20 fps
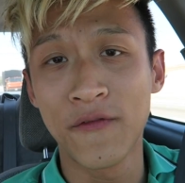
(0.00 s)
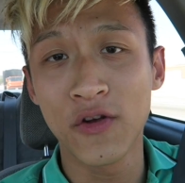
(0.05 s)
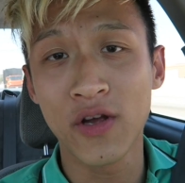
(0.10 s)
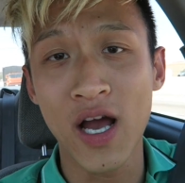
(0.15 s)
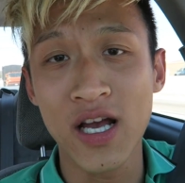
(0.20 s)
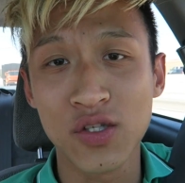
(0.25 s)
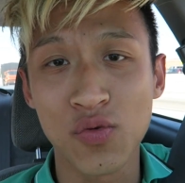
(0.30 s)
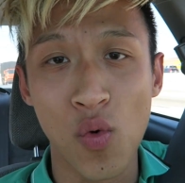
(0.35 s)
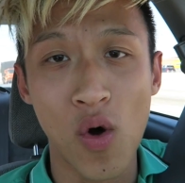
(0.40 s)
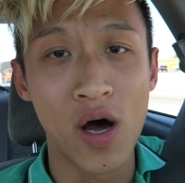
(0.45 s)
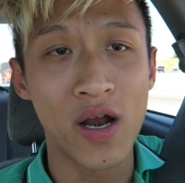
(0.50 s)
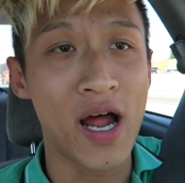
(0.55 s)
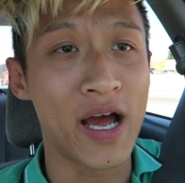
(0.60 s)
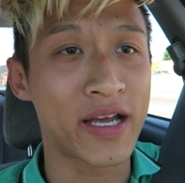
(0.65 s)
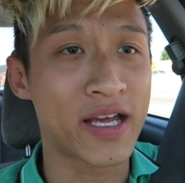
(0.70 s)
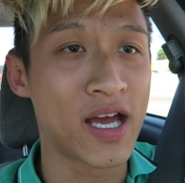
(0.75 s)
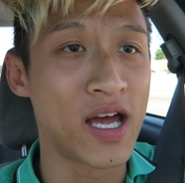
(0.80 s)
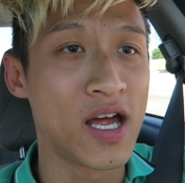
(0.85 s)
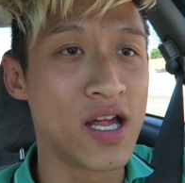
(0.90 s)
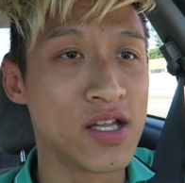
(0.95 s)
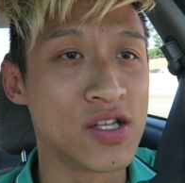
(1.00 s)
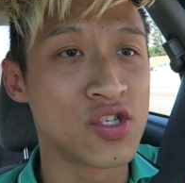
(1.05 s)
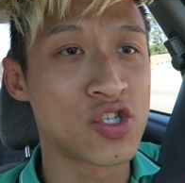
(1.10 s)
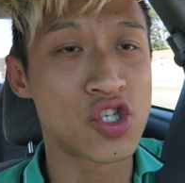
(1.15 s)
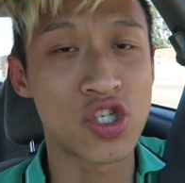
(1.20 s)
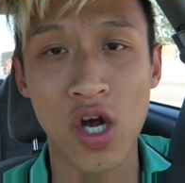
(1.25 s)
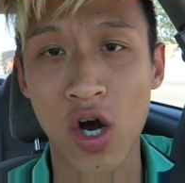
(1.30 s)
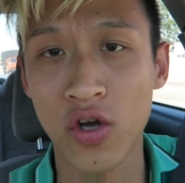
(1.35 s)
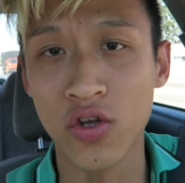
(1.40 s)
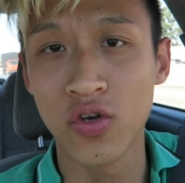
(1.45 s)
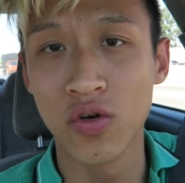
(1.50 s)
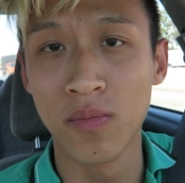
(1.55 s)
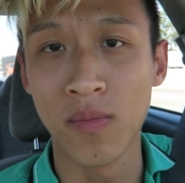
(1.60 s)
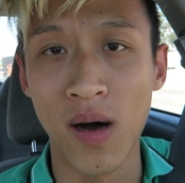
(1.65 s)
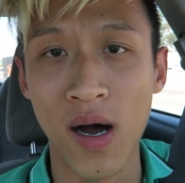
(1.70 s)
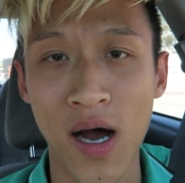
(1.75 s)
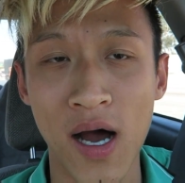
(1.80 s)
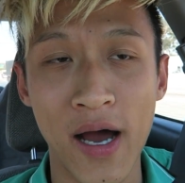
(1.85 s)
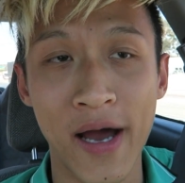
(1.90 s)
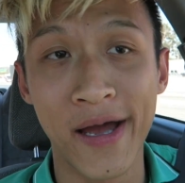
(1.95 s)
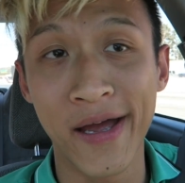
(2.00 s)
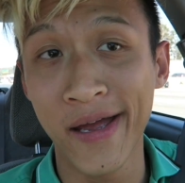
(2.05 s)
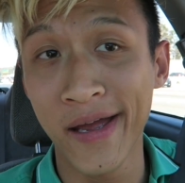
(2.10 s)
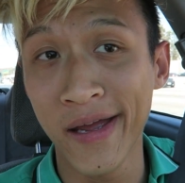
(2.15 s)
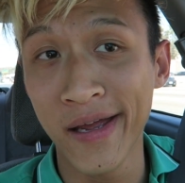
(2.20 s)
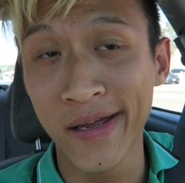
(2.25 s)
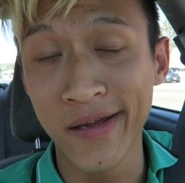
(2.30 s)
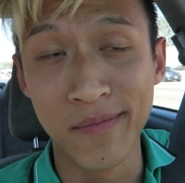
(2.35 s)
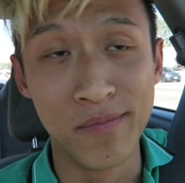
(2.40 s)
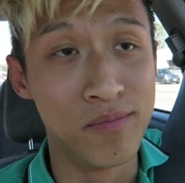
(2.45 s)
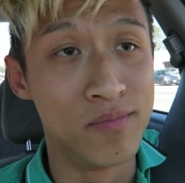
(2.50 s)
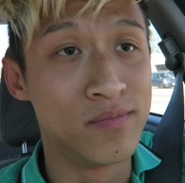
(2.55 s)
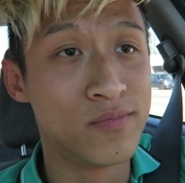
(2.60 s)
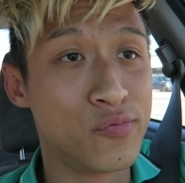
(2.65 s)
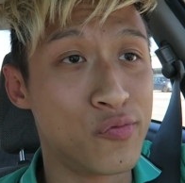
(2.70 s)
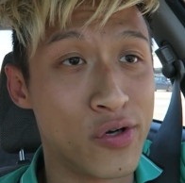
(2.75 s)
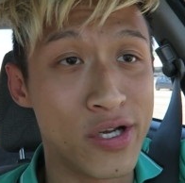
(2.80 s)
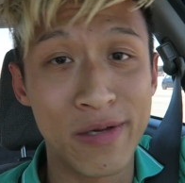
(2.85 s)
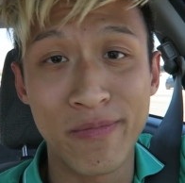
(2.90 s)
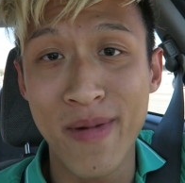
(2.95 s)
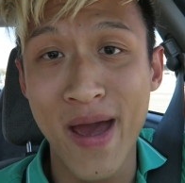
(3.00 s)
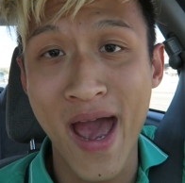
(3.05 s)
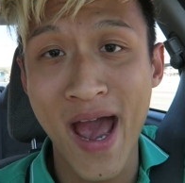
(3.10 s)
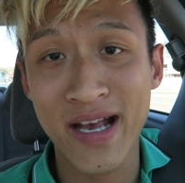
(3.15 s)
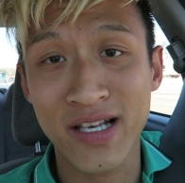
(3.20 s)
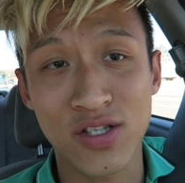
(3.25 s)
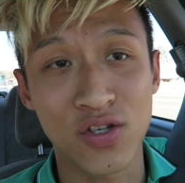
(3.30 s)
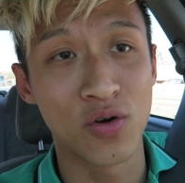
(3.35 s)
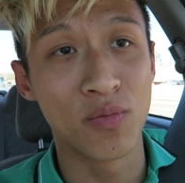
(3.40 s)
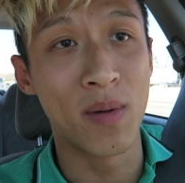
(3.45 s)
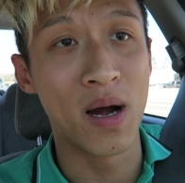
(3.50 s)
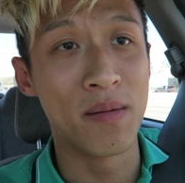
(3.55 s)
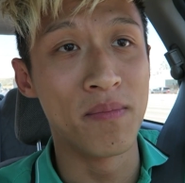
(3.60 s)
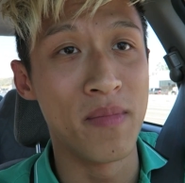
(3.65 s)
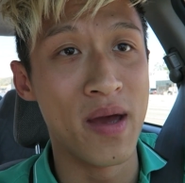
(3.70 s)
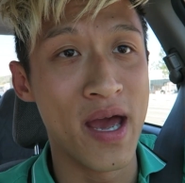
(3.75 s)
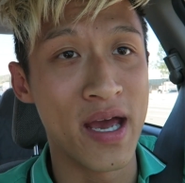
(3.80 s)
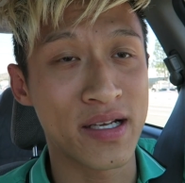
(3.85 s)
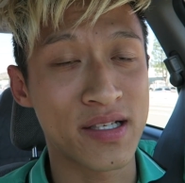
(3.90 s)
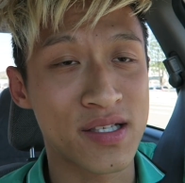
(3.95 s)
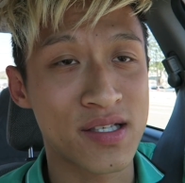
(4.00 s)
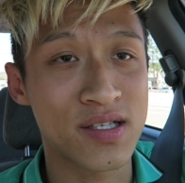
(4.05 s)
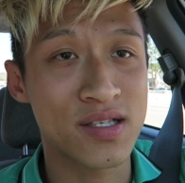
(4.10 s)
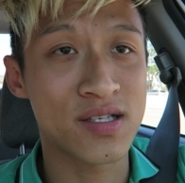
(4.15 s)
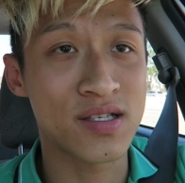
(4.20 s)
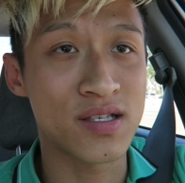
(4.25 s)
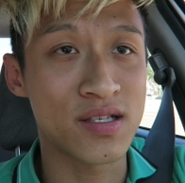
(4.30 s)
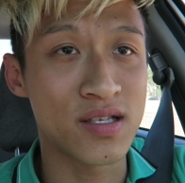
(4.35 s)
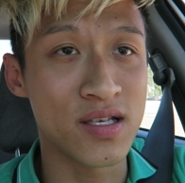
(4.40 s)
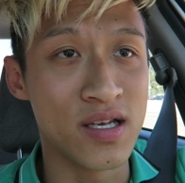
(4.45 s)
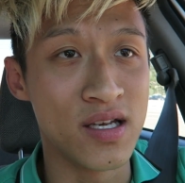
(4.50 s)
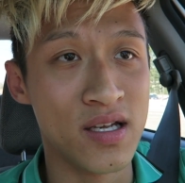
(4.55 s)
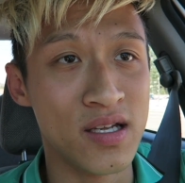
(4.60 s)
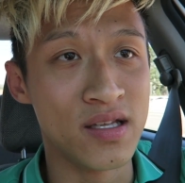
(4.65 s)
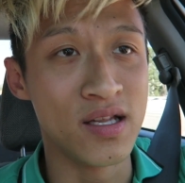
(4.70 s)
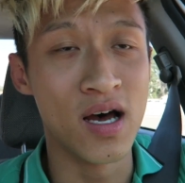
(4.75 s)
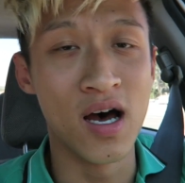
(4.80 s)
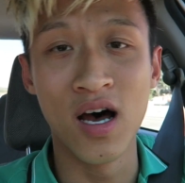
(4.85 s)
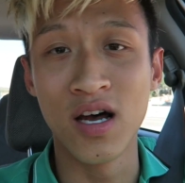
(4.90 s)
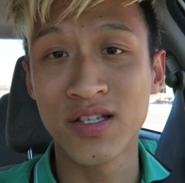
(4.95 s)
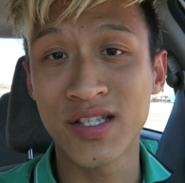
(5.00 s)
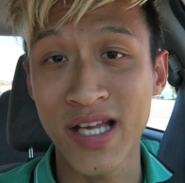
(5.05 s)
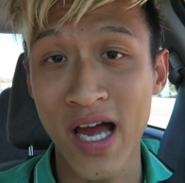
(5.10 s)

If you guys want, I can show you my remix or my mix in uh,